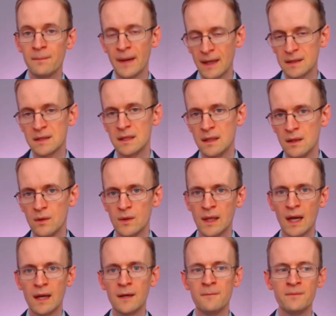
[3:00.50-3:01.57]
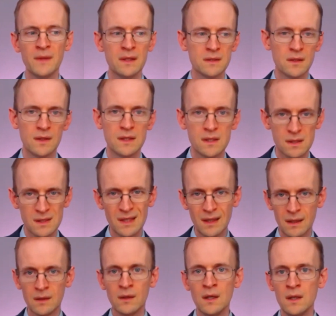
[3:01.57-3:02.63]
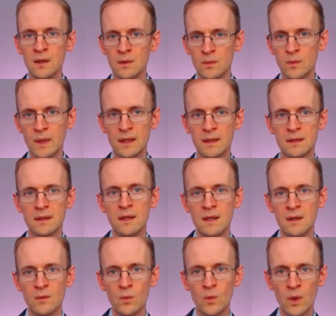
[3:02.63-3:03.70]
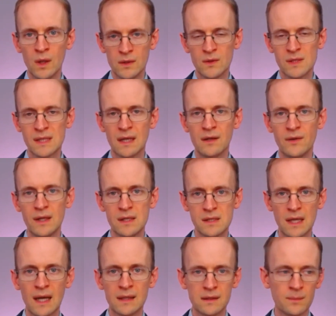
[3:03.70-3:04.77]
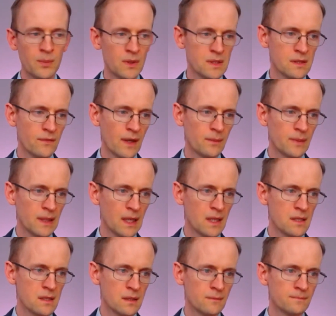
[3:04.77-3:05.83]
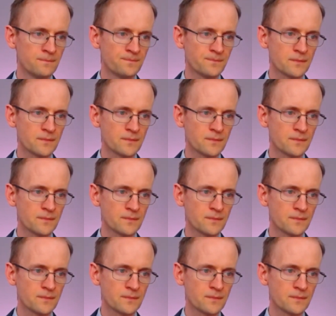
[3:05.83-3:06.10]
impact in the UK. So they're just dealing with what your salary is at the point of application.